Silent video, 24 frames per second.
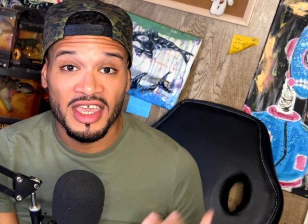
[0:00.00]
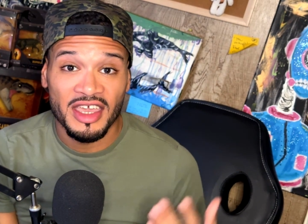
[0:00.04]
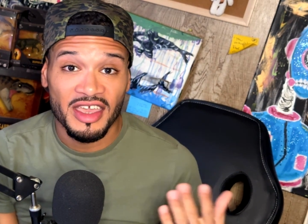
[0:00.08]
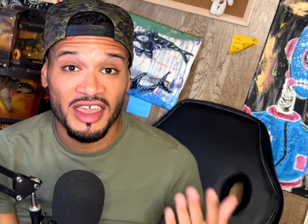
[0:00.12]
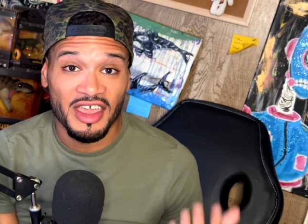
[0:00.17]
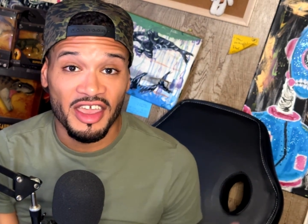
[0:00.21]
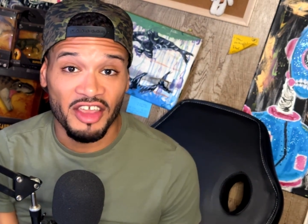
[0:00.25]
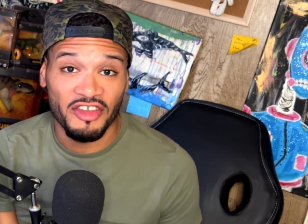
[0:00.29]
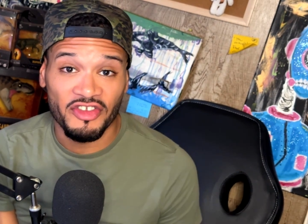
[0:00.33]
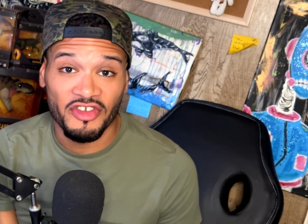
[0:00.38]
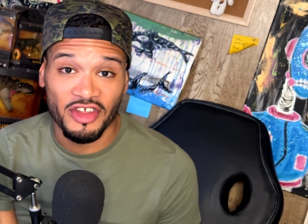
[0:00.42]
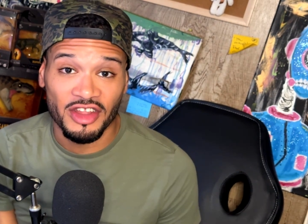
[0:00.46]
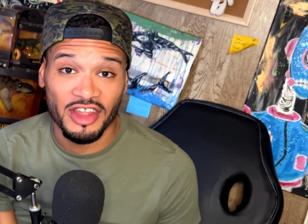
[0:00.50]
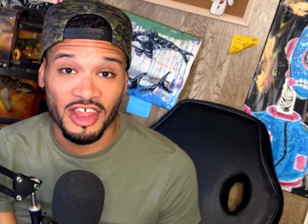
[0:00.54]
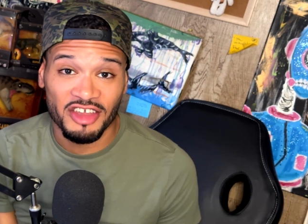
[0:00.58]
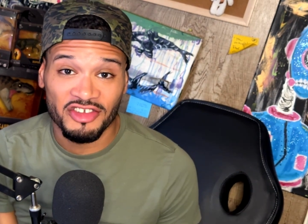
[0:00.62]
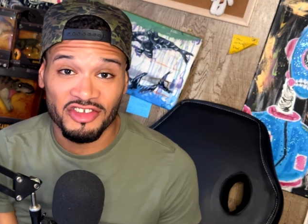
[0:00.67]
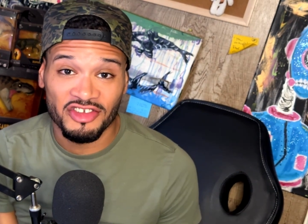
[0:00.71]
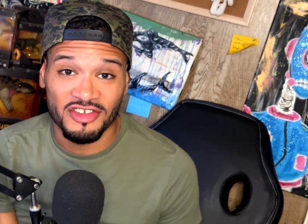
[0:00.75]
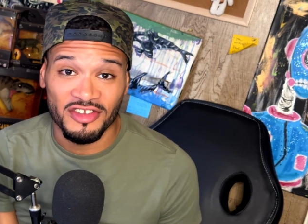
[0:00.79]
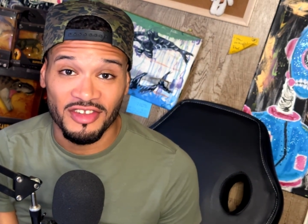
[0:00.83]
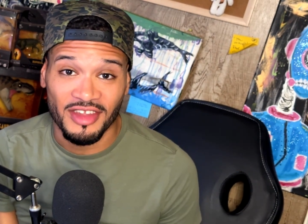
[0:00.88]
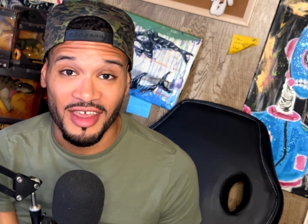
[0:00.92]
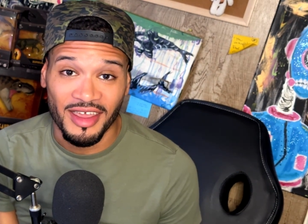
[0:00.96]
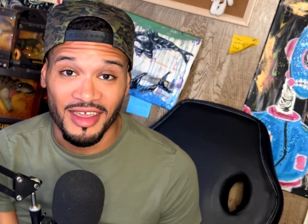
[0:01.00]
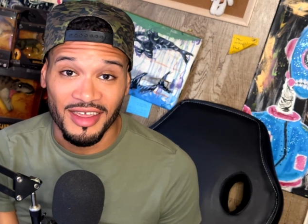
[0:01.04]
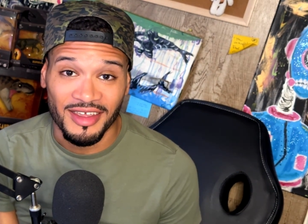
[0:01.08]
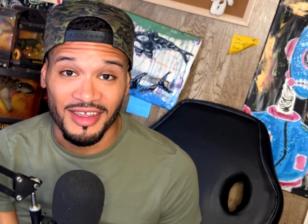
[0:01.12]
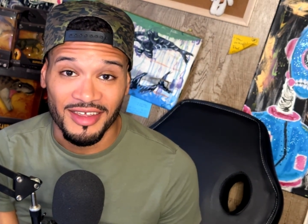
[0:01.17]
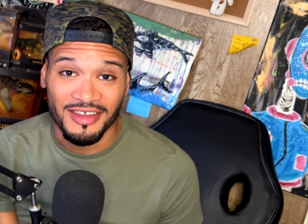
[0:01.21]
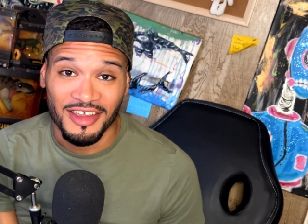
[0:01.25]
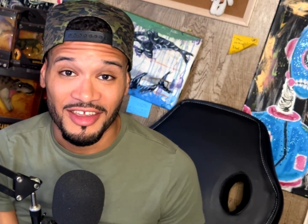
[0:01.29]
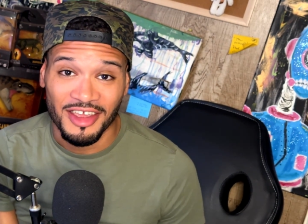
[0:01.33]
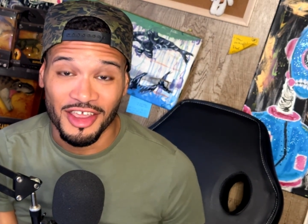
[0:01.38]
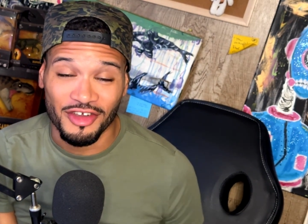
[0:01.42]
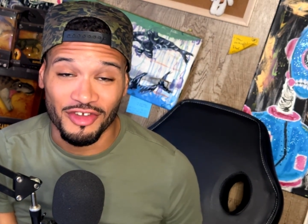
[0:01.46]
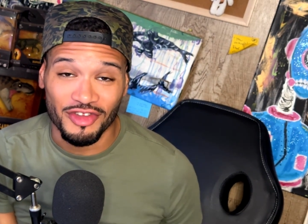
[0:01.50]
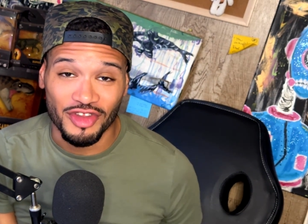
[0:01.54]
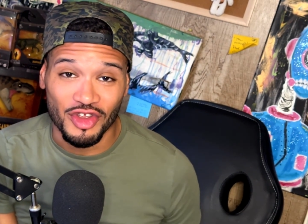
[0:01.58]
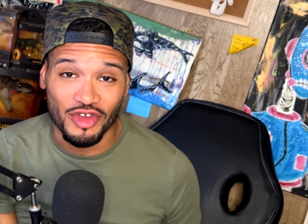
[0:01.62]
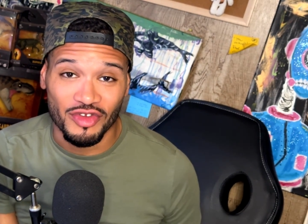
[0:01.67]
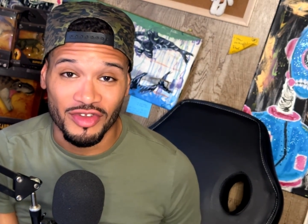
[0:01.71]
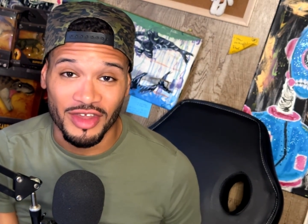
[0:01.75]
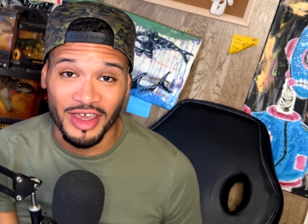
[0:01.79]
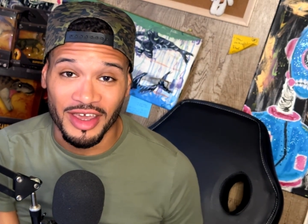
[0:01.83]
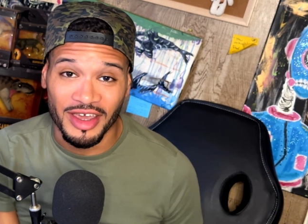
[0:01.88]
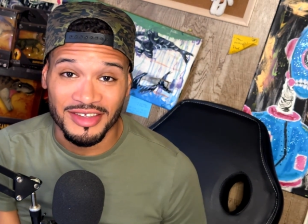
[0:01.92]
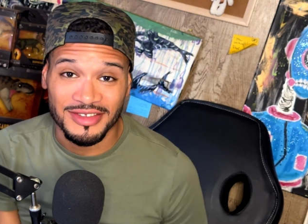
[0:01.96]
It's election day here in the
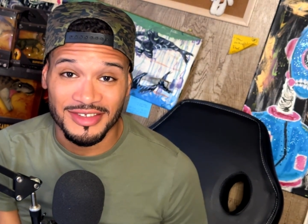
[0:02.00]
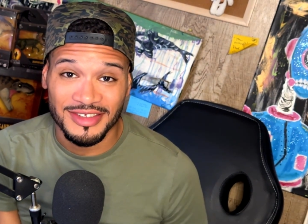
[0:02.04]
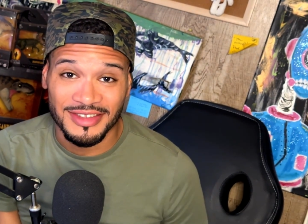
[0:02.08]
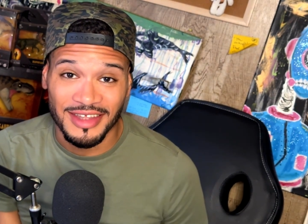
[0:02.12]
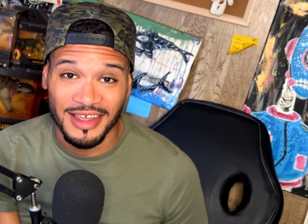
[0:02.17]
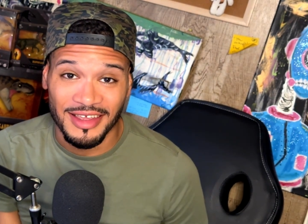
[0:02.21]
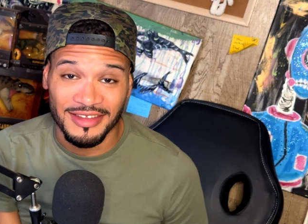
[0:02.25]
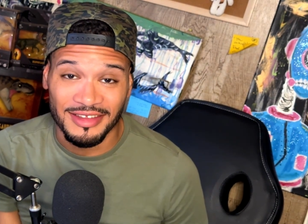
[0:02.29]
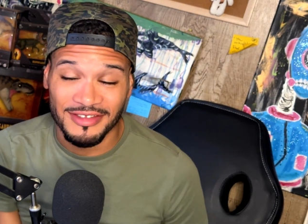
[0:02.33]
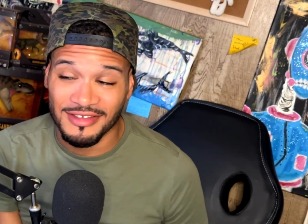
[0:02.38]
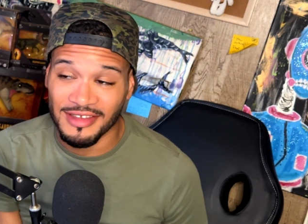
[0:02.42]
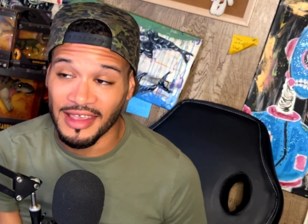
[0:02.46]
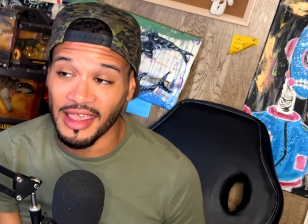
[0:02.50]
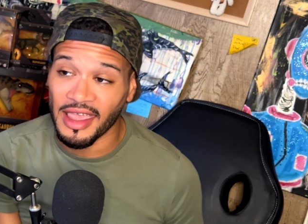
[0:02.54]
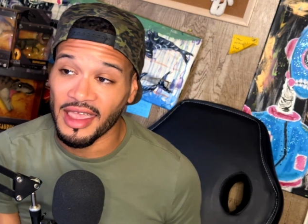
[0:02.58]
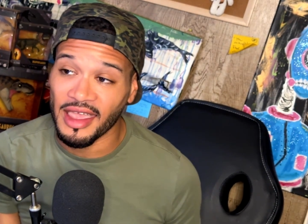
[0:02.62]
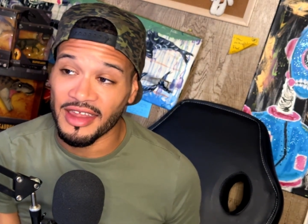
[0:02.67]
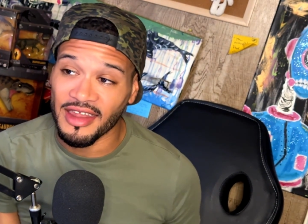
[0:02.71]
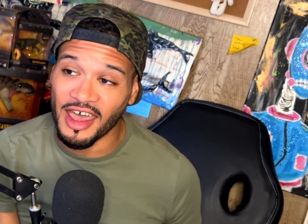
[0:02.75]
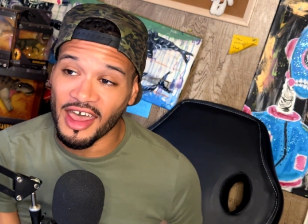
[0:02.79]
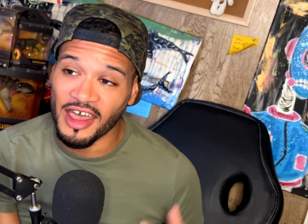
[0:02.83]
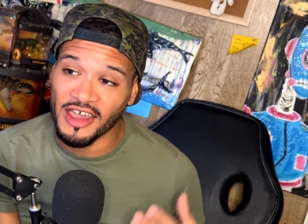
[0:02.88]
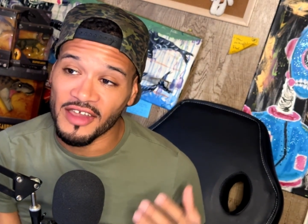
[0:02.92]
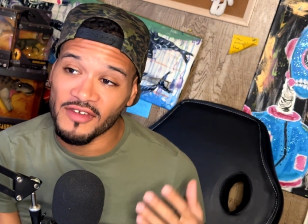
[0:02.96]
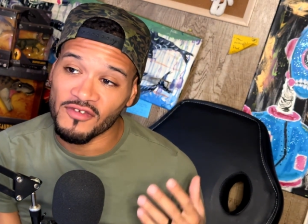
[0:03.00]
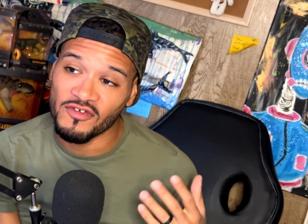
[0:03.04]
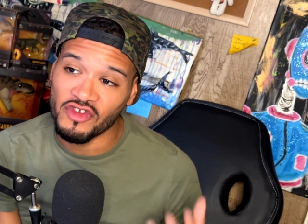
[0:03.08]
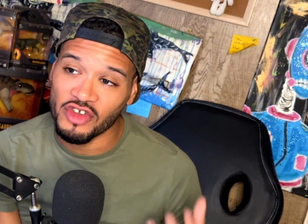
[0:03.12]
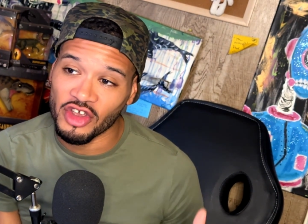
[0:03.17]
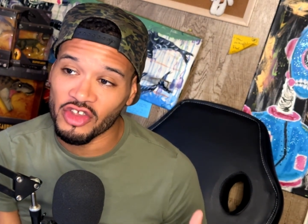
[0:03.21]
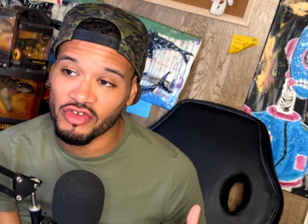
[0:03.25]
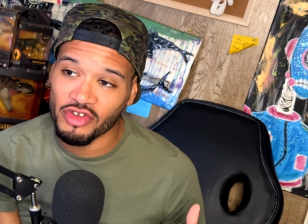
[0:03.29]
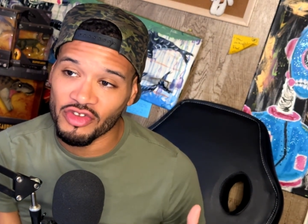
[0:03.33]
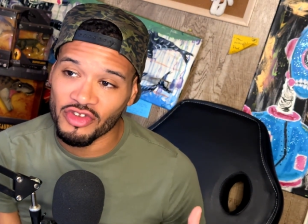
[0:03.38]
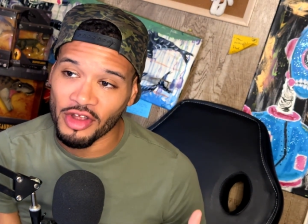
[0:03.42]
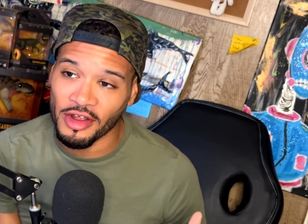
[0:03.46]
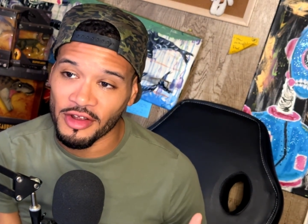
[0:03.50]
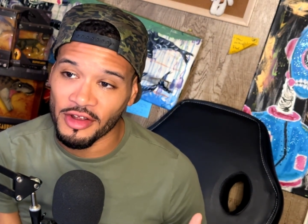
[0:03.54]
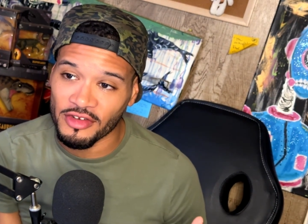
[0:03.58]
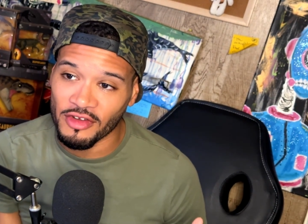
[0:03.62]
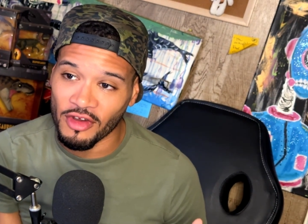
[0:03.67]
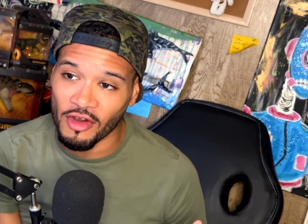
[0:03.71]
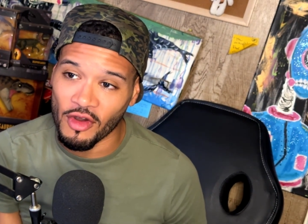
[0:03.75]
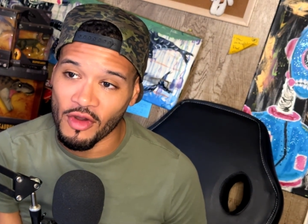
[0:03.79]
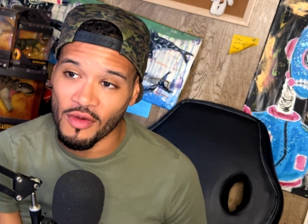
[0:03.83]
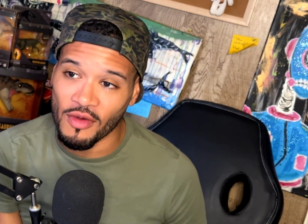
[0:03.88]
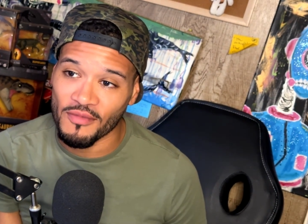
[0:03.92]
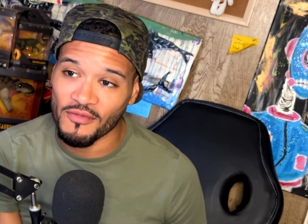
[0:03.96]
United States, and I've just returned
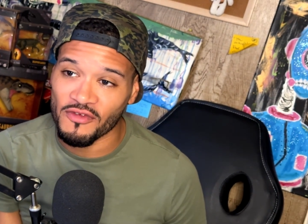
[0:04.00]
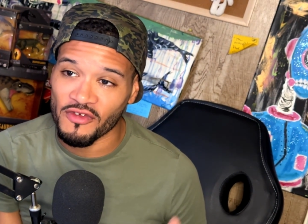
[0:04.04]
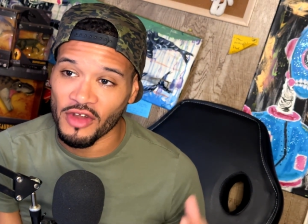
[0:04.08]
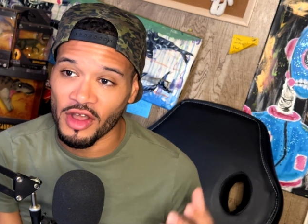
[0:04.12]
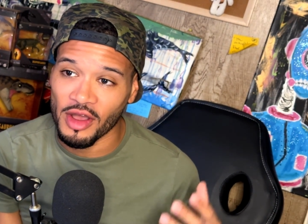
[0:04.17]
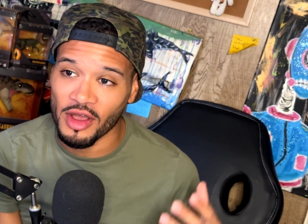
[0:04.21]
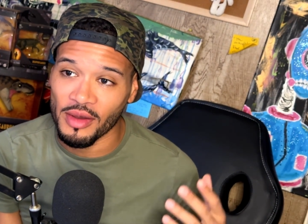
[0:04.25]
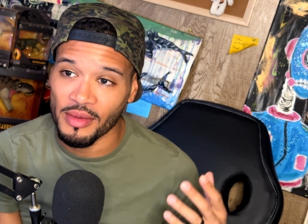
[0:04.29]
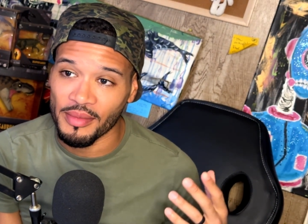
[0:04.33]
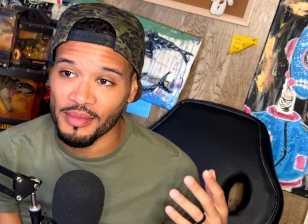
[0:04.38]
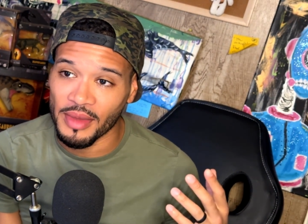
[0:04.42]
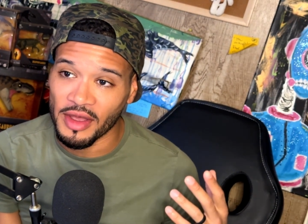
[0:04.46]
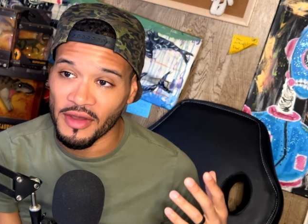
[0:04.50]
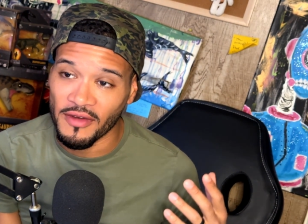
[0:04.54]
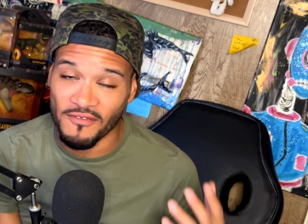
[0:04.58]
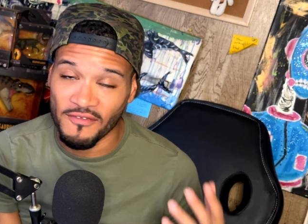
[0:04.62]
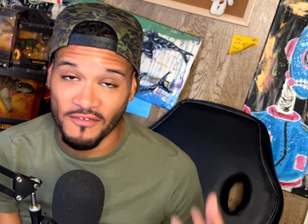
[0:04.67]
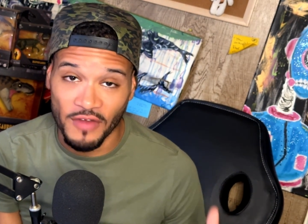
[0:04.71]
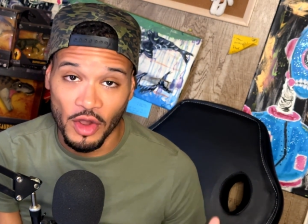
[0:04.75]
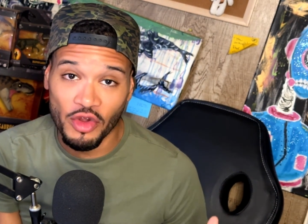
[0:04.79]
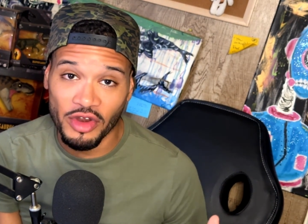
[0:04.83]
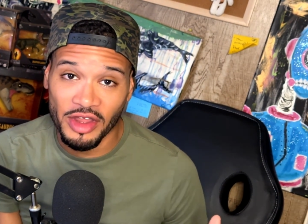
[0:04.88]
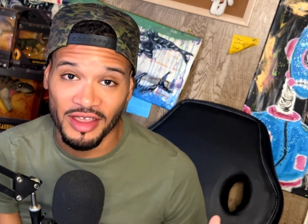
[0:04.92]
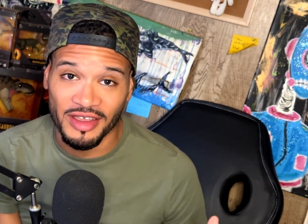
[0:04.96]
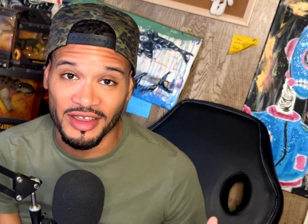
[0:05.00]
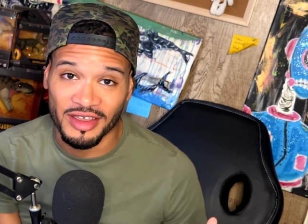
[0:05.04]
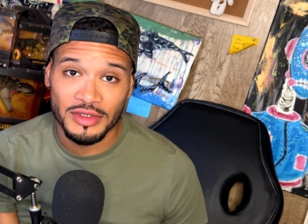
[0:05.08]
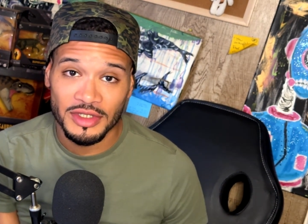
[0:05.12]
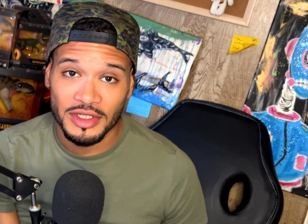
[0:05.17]
home from voting.